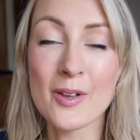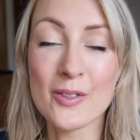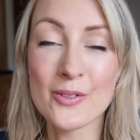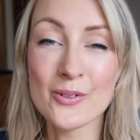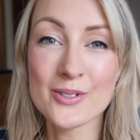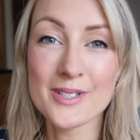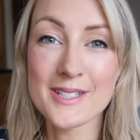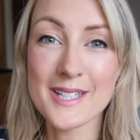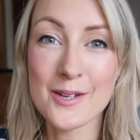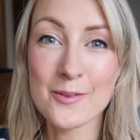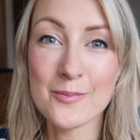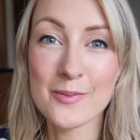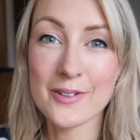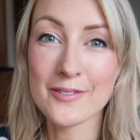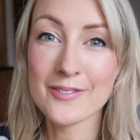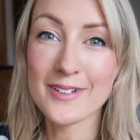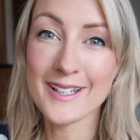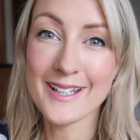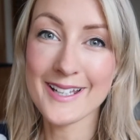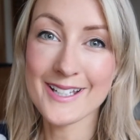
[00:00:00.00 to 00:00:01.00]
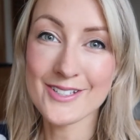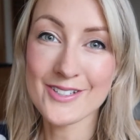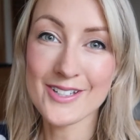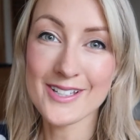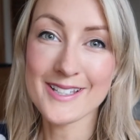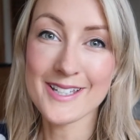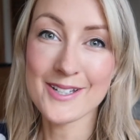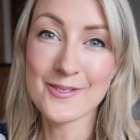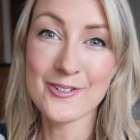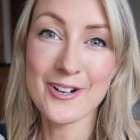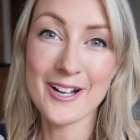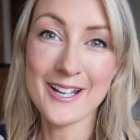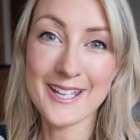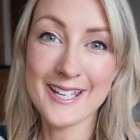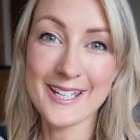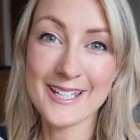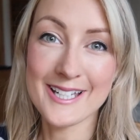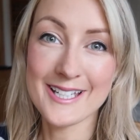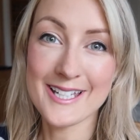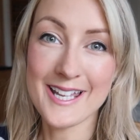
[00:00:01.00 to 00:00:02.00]
But I thought today would be a really interesting what I
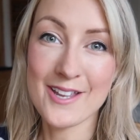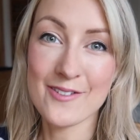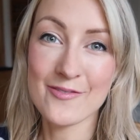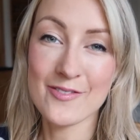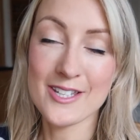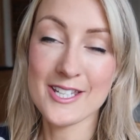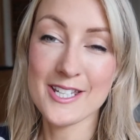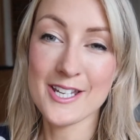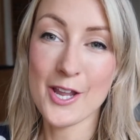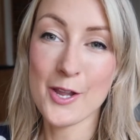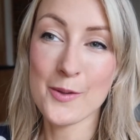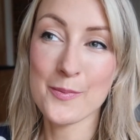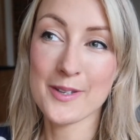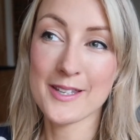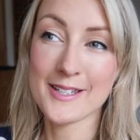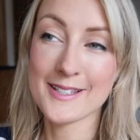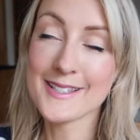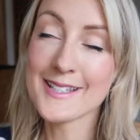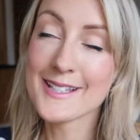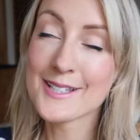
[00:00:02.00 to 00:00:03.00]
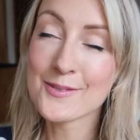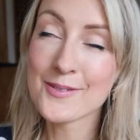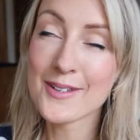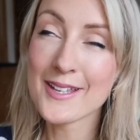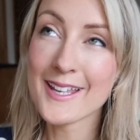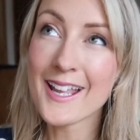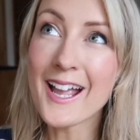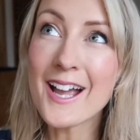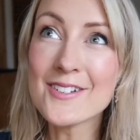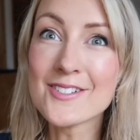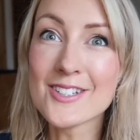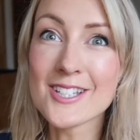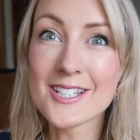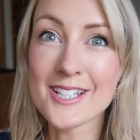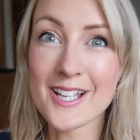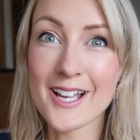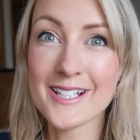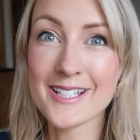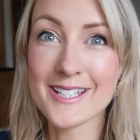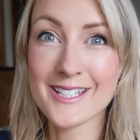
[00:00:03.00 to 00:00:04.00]
eat in a day video because this week I've
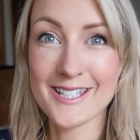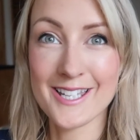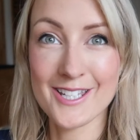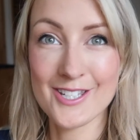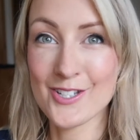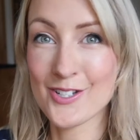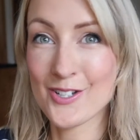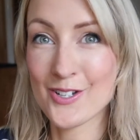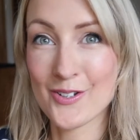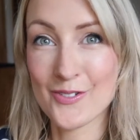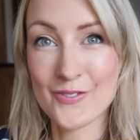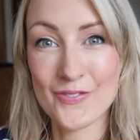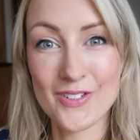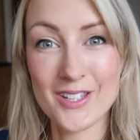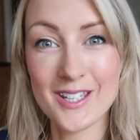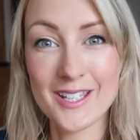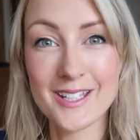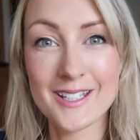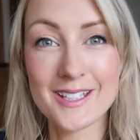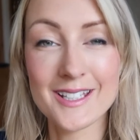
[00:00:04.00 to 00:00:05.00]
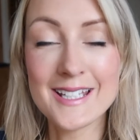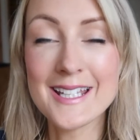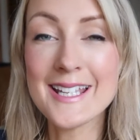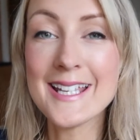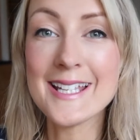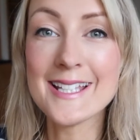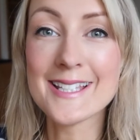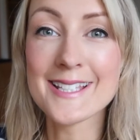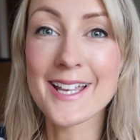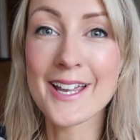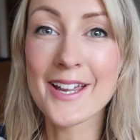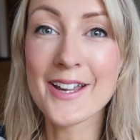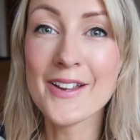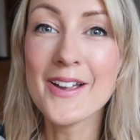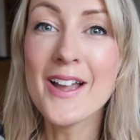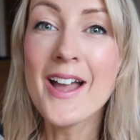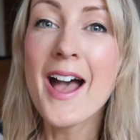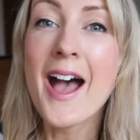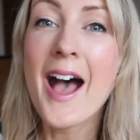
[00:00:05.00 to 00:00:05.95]
decided to do vegan keto.